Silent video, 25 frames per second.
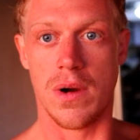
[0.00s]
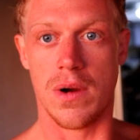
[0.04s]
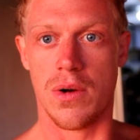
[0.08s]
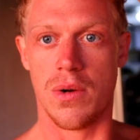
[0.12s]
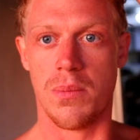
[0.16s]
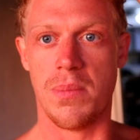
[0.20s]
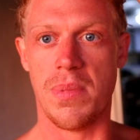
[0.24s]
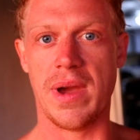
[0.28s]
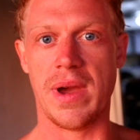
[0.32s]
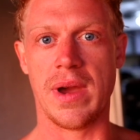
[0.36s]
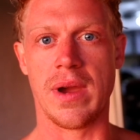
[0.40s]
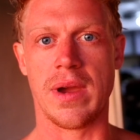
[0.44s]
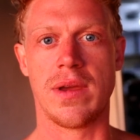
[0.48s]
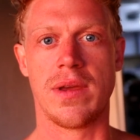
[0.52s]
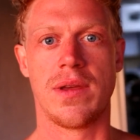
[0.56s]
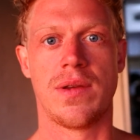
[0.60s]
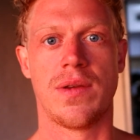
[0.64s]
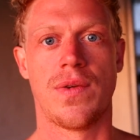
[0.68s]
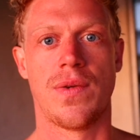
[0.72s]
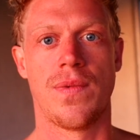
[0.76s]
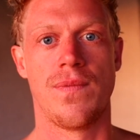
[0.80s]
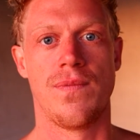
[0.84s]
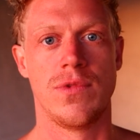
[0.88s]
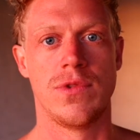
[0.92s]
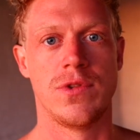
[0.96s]
are back
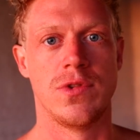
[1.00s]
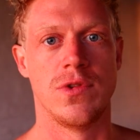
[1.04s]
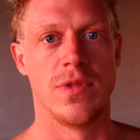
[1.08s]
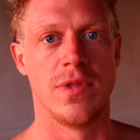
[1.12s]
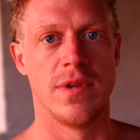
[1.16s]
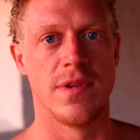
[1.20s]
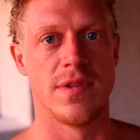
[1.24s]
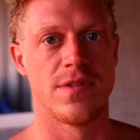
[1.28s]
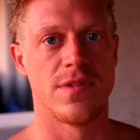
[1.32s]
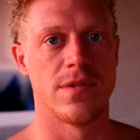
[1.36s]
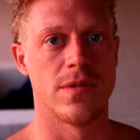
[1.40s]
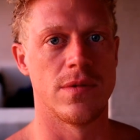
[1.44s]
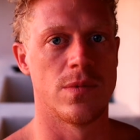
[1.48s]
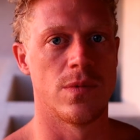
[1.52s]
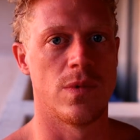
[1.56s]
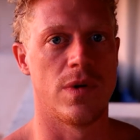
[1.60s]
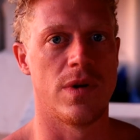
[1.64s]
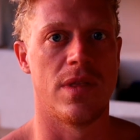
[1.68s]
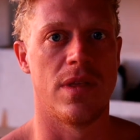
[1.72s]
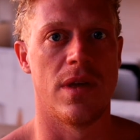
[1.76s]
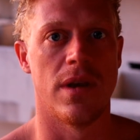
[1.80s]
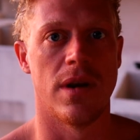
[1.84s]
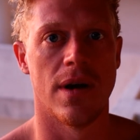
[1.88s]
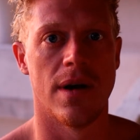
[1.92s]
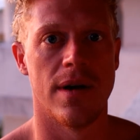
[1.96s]
to this
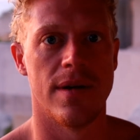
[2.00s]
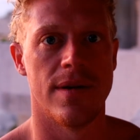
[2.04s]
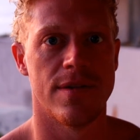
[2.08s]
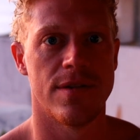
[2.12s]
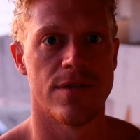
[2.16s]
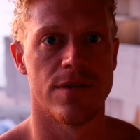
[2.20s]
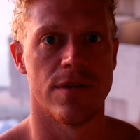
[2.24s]
really nice